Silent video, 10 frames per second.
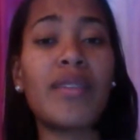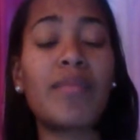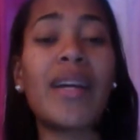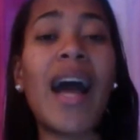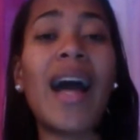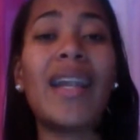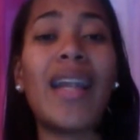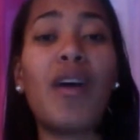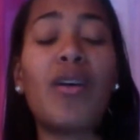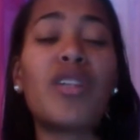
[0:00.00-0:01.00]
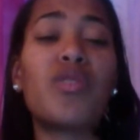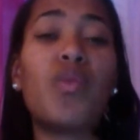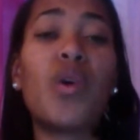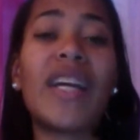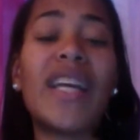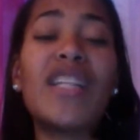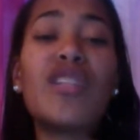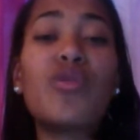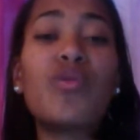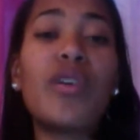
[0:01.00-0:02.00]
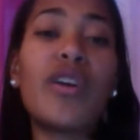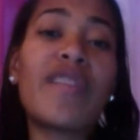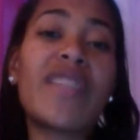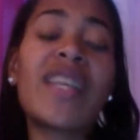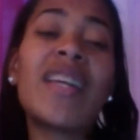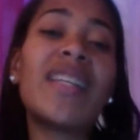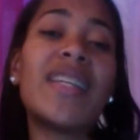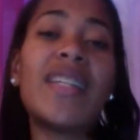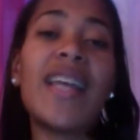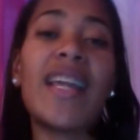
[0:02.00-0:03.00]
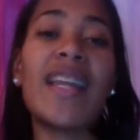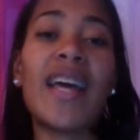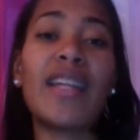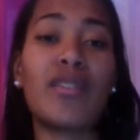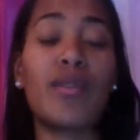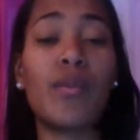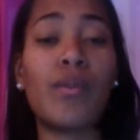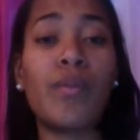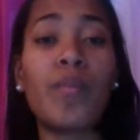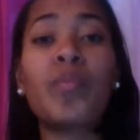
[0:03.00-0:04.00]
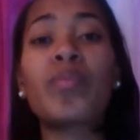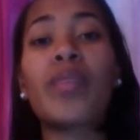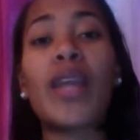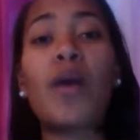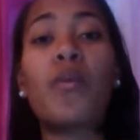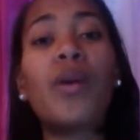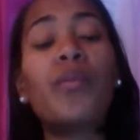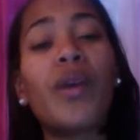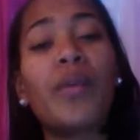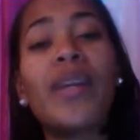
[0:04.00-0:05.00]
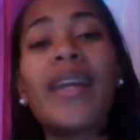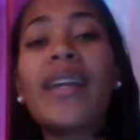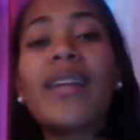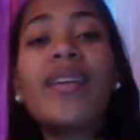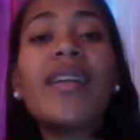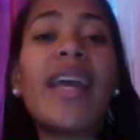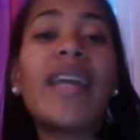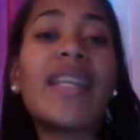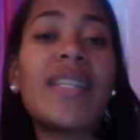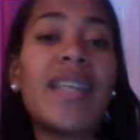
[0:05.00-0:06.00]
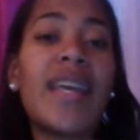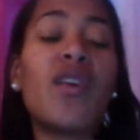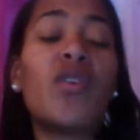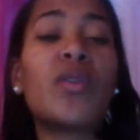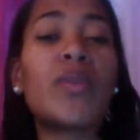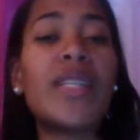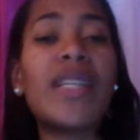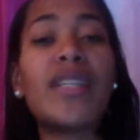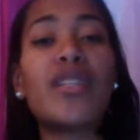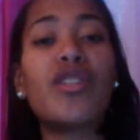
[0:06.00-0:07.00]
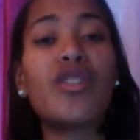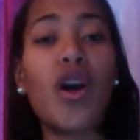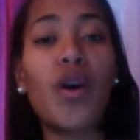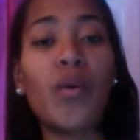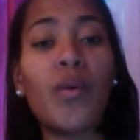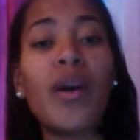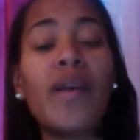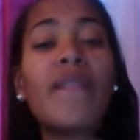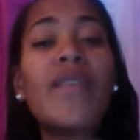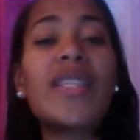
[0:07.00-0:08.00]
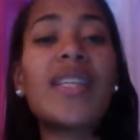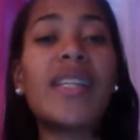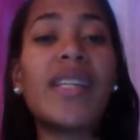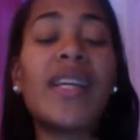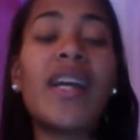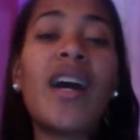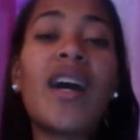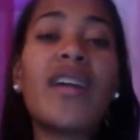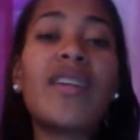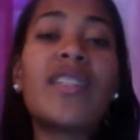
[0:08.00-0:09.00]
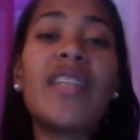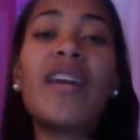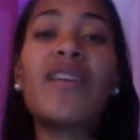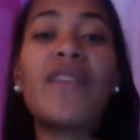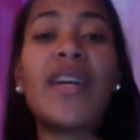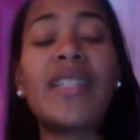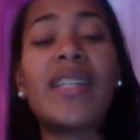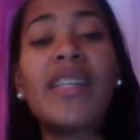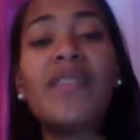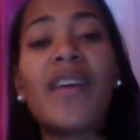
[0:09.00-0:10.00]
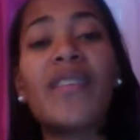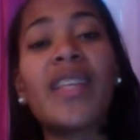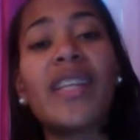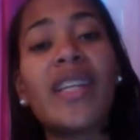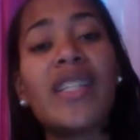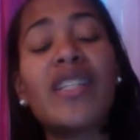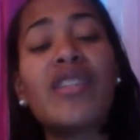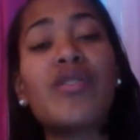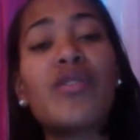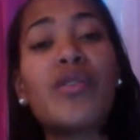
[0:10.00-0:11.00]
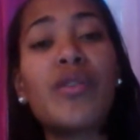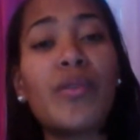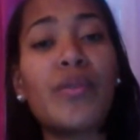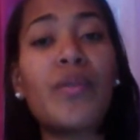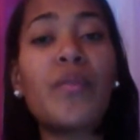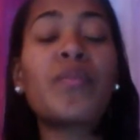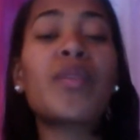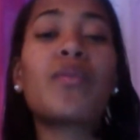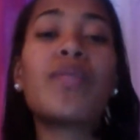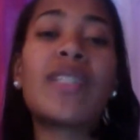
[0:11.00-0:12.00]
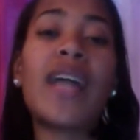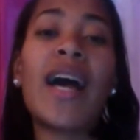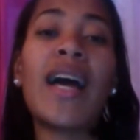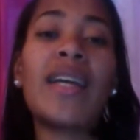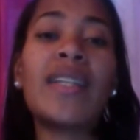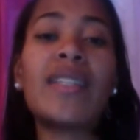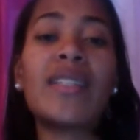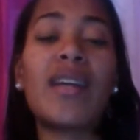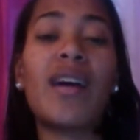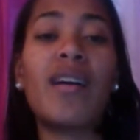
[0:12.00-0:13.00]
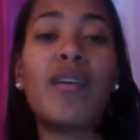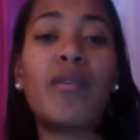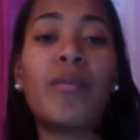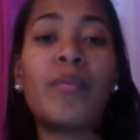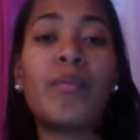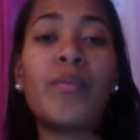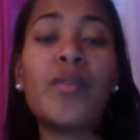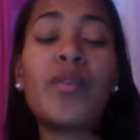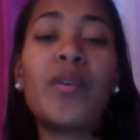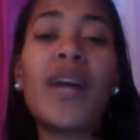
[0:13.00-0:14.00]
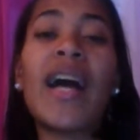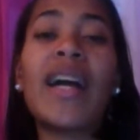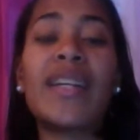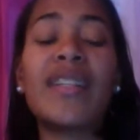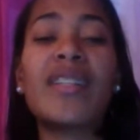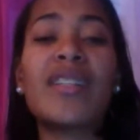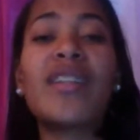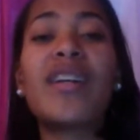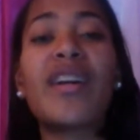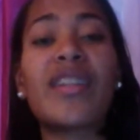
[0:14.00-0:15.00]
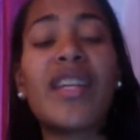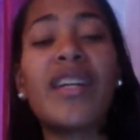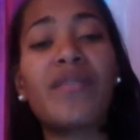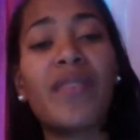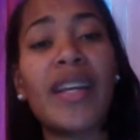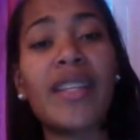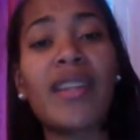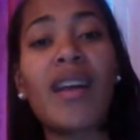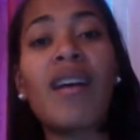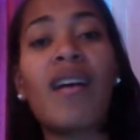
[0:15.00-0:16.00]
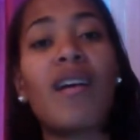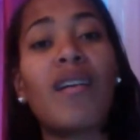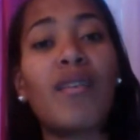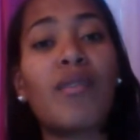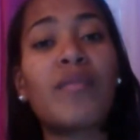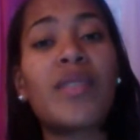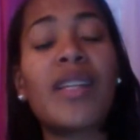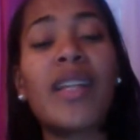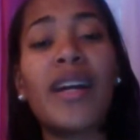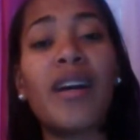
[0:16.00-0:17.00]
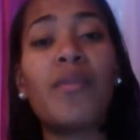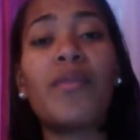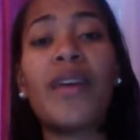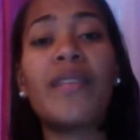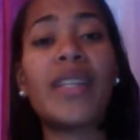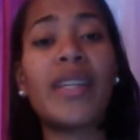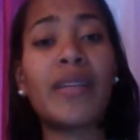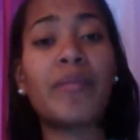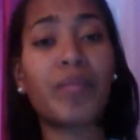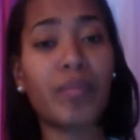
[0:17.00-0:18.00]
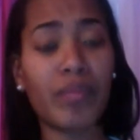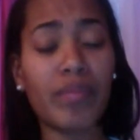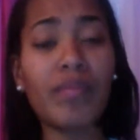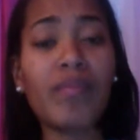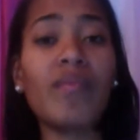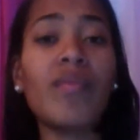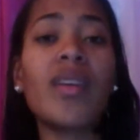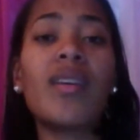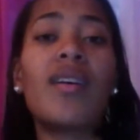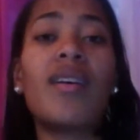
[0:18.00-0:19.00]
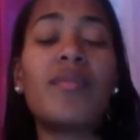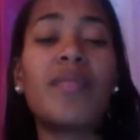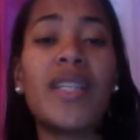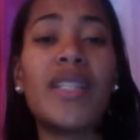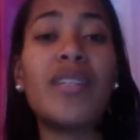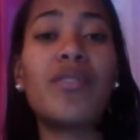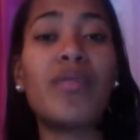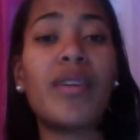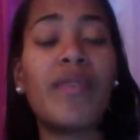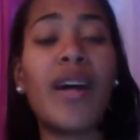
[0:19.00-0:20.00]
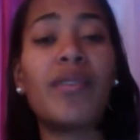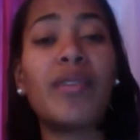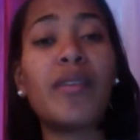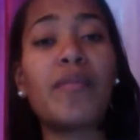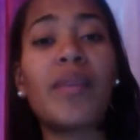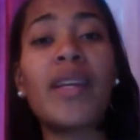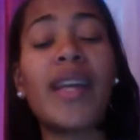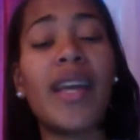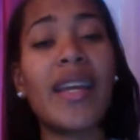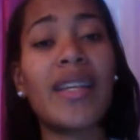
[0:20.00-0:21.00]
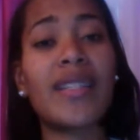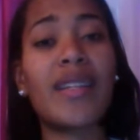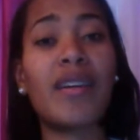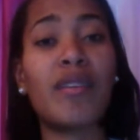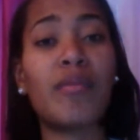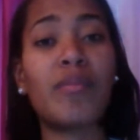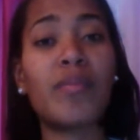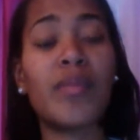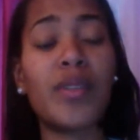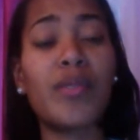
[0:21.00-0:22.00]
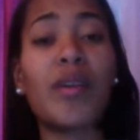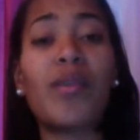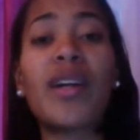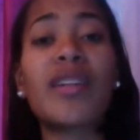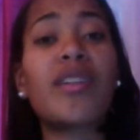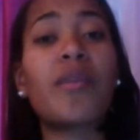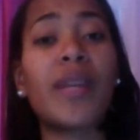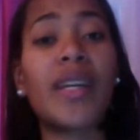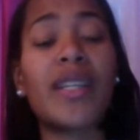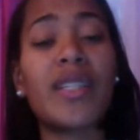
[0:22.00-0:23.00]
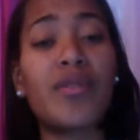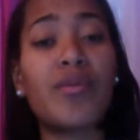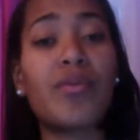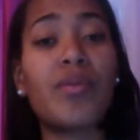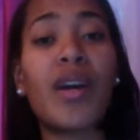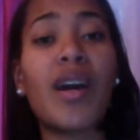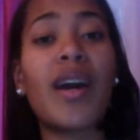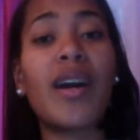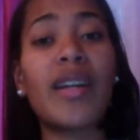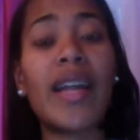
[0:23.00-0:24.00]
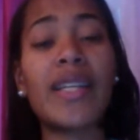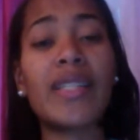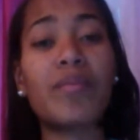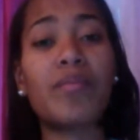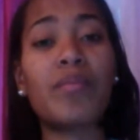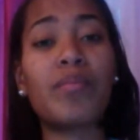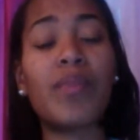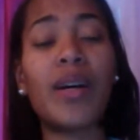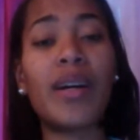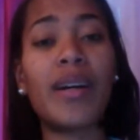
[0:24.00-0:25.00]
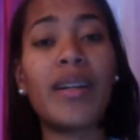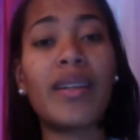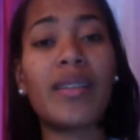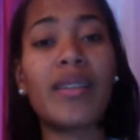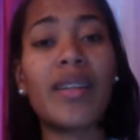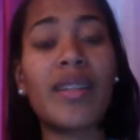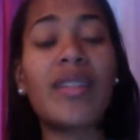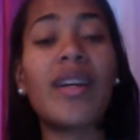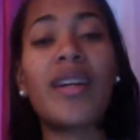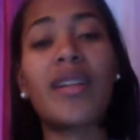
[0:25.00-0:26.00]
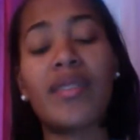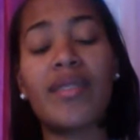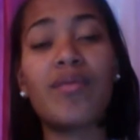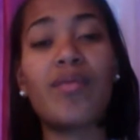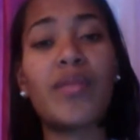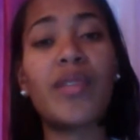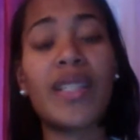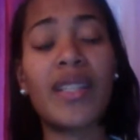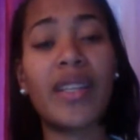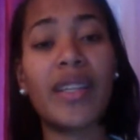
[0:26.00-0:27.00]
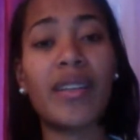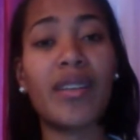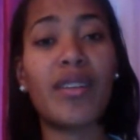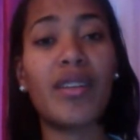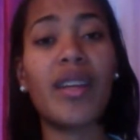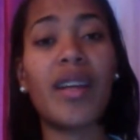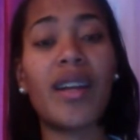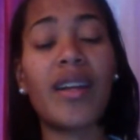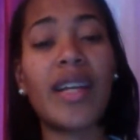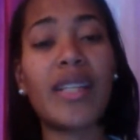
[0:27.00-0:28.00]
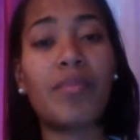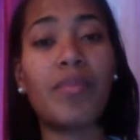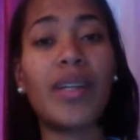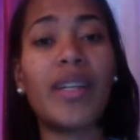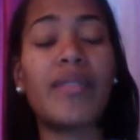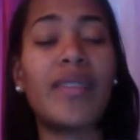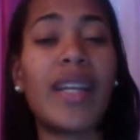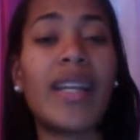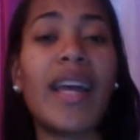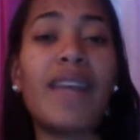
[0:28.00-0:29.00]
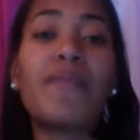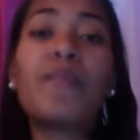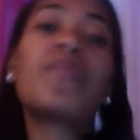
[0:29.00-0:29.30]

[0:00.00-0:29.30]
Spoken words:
But God allowed her to walk into a harvest that she had not sowed. Now, one way we can look at it is that although she didn't sow physically, her sacrifice to leave everything that she knew was God. God took her sacrifice to let go of everything that she knew and follow him as her sowing into her next into her destiny and her next point in life.